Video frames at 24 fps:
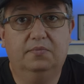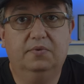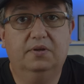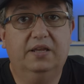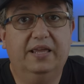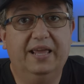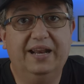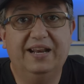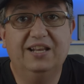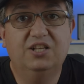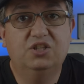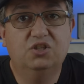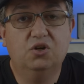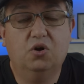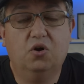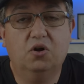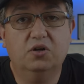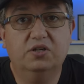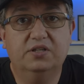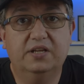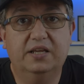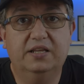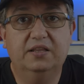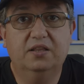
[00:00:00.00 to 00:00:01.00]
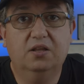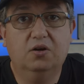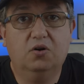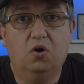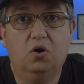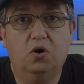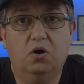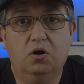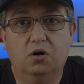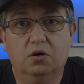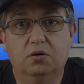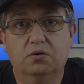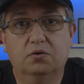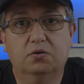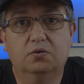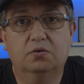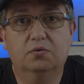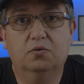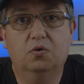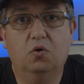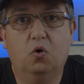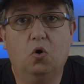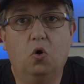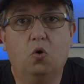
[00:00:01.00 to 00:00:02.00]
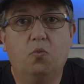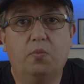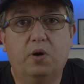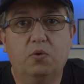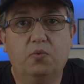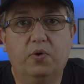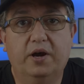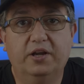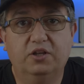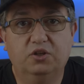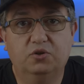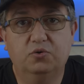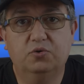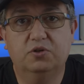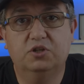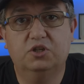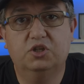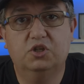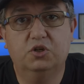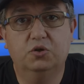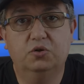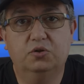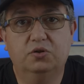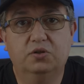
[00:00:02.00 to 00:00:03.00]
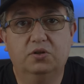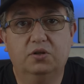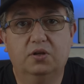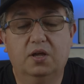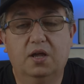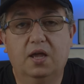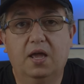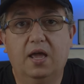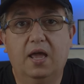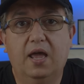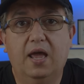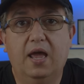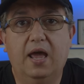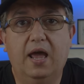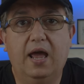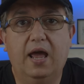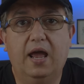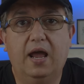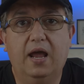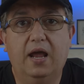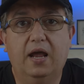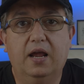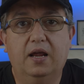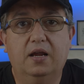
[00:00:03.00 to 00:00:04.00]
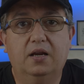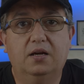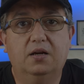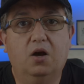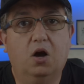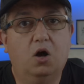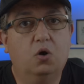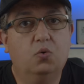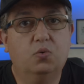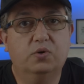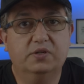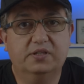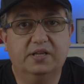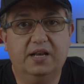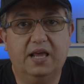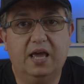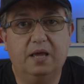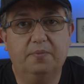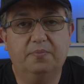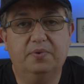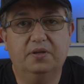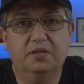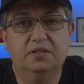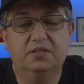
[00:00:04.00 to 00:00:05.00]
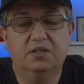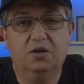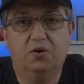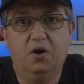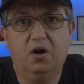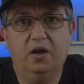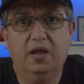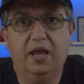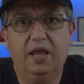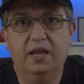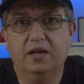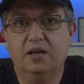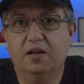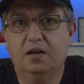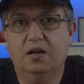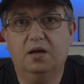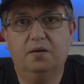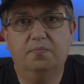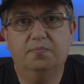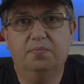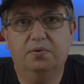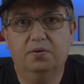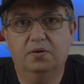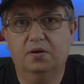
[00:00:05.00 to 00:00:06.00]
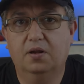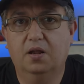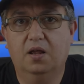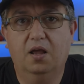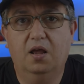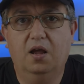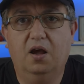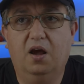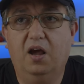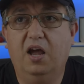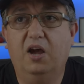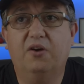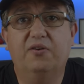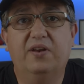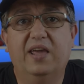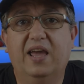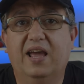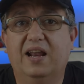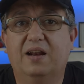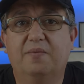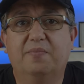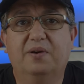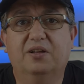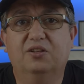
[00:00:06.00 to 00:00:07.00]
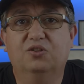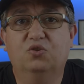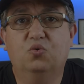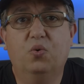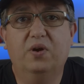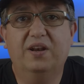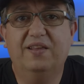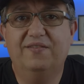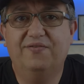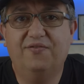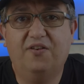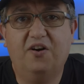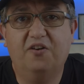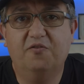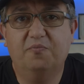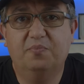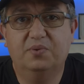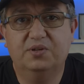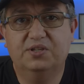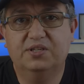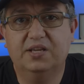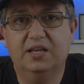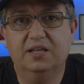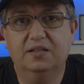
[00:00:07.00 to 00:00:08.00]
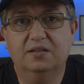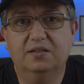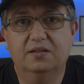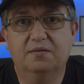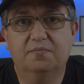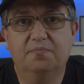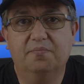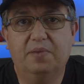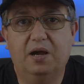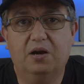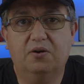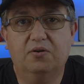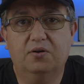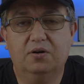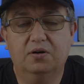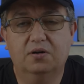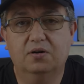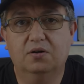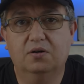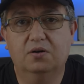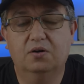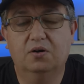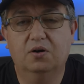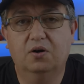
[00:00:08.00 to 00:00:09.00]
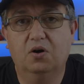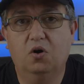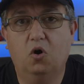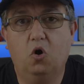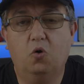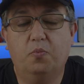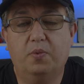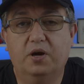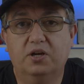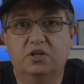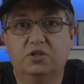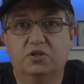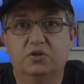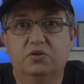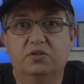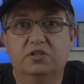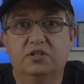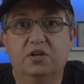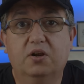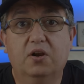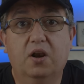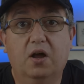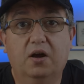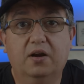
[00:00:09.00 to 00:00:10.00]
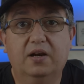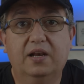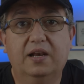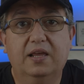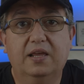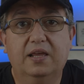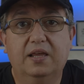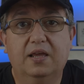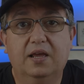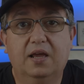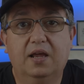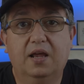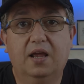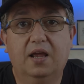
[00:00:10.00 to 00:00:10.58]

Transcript: get it charged in the car on my way to a shoot, and I wasn't happy. So I only had about 25% power on my shoot. So luckily